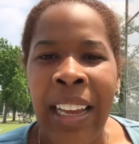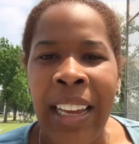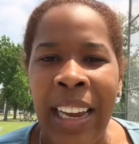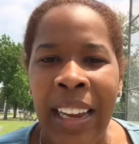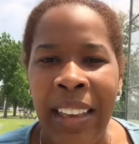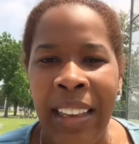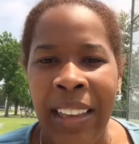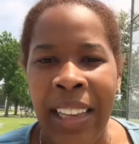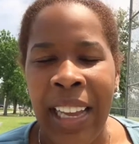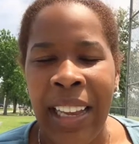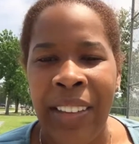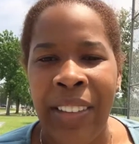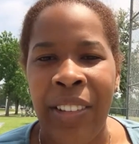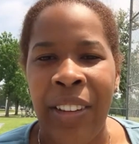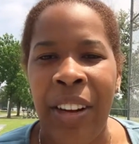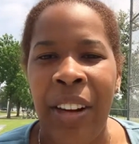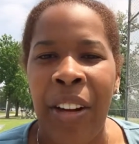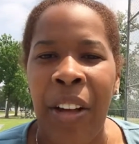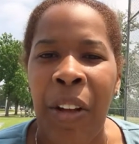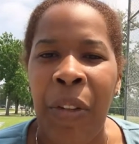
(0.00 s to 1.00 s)
get the day
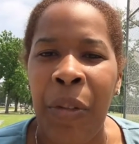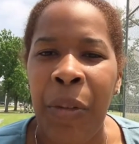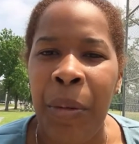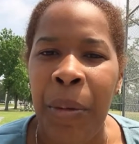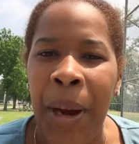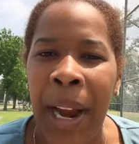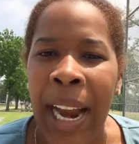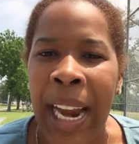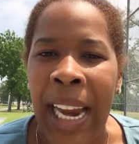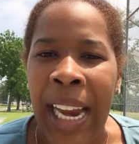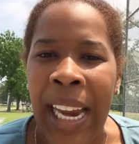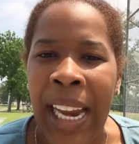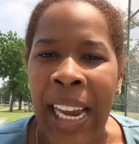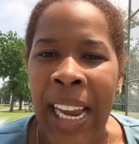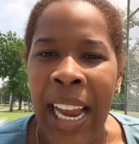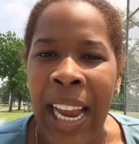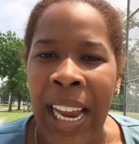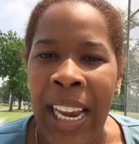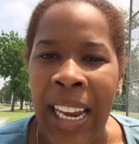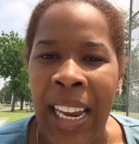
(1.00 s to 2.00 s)
started off
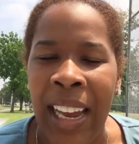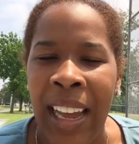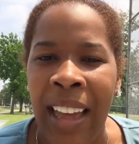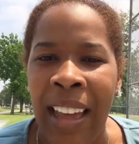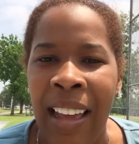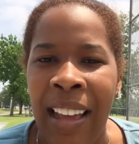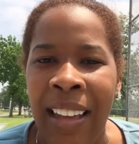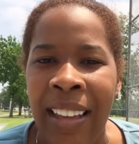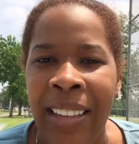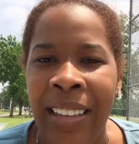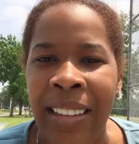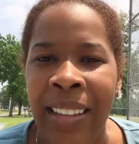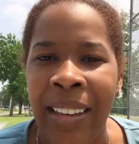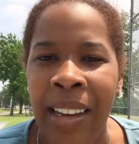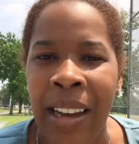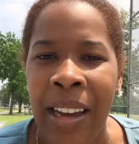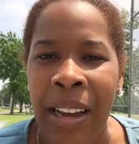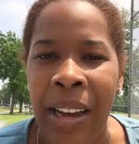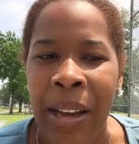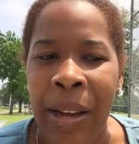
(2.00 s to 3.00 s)
right, and
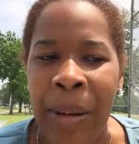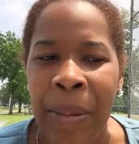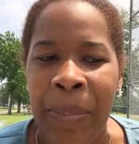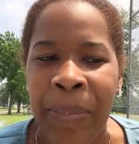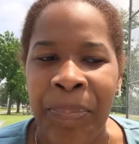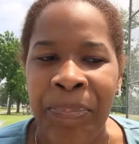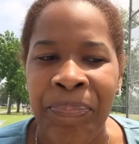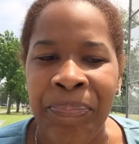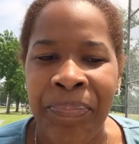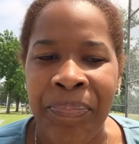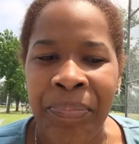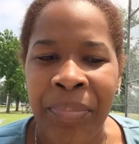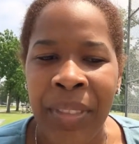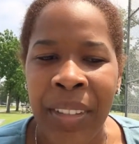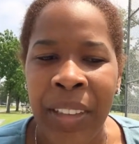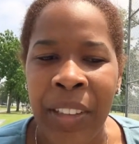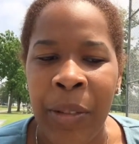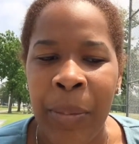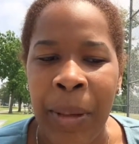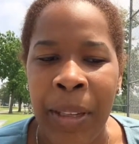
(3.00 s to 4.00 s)

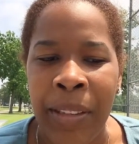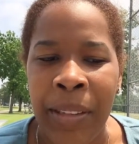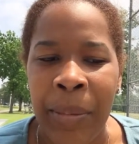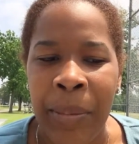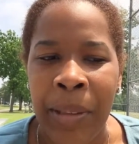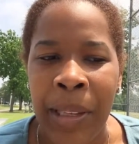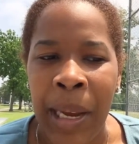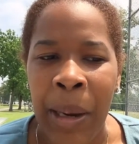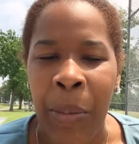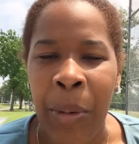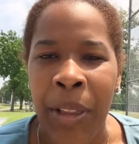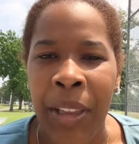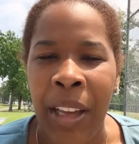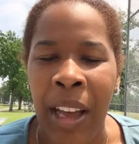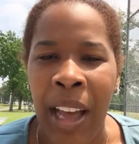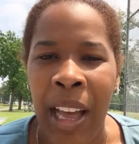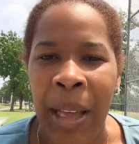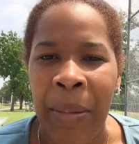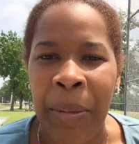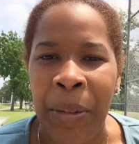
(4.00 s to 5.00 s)
spend some time with
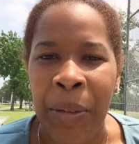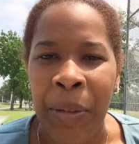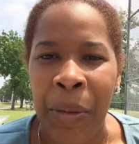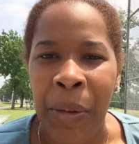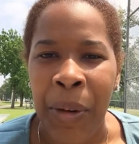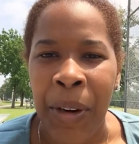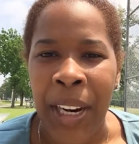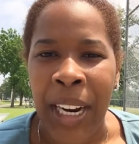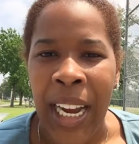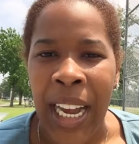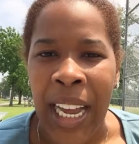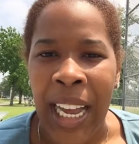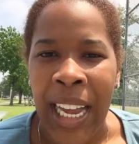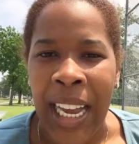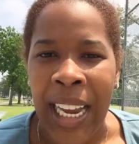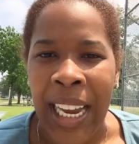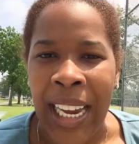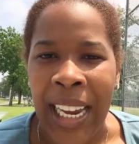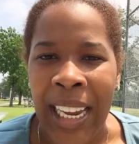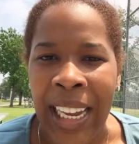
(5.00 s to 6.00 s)
God before
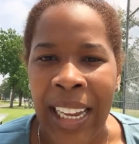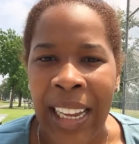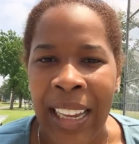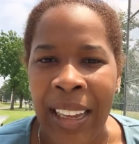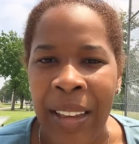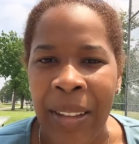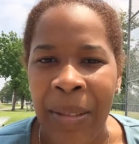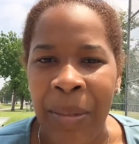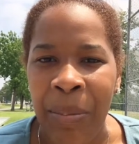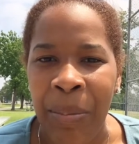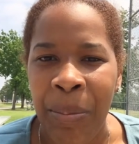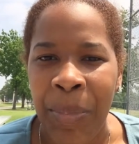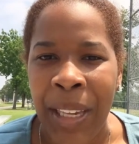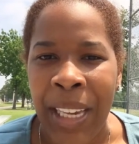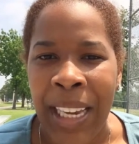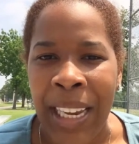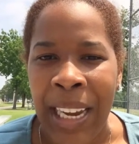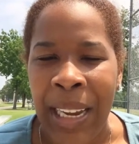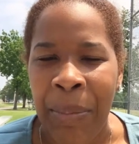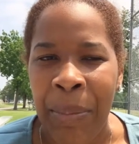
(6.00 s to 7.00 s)
I
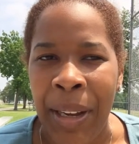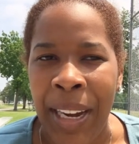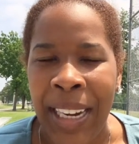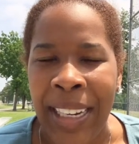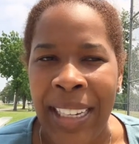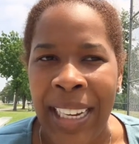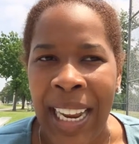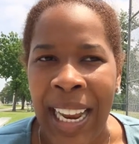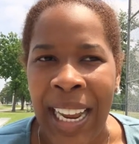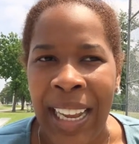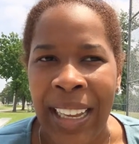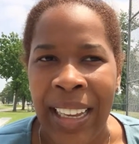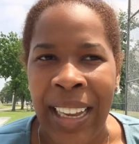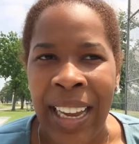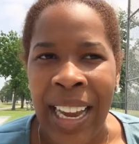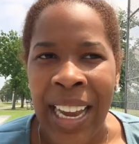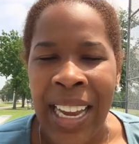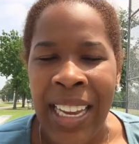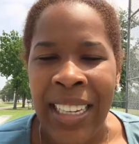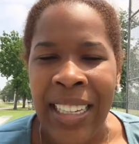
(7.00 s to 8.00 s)
began my day.
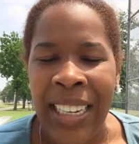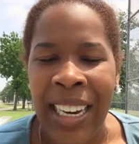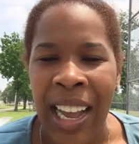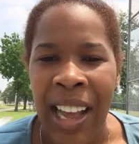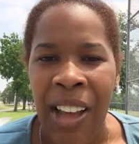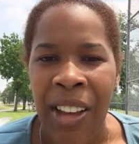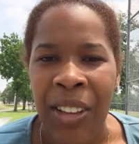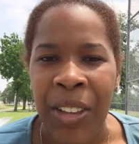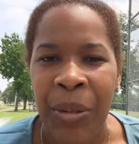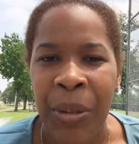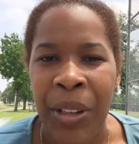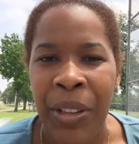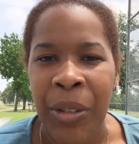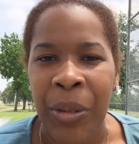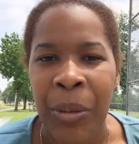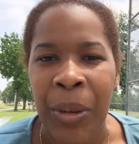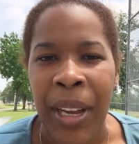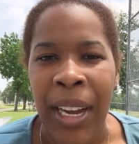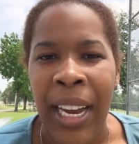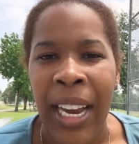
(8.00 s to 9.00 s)
Now, the
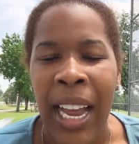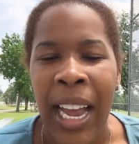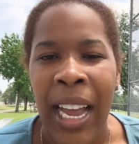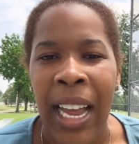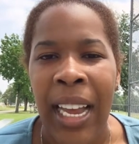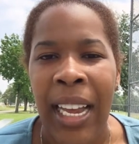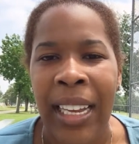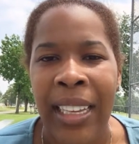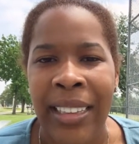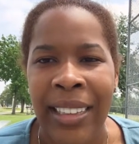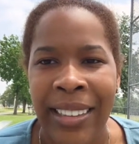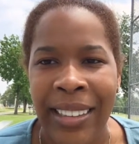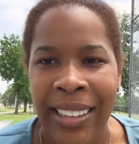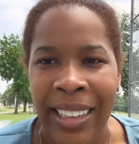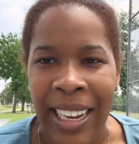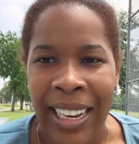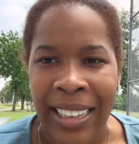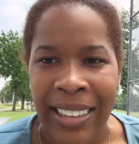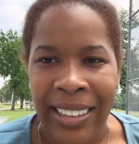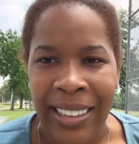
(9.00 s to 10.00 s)
reason why I
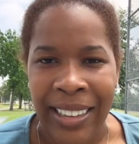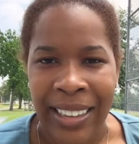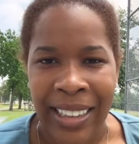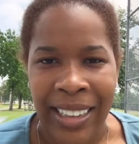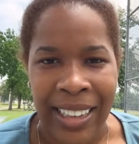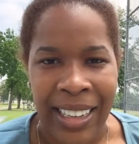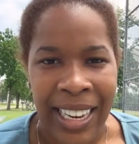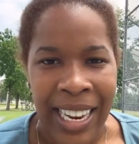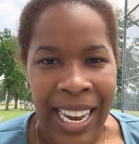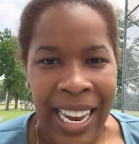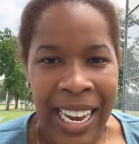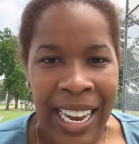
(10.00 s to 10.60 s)
decided to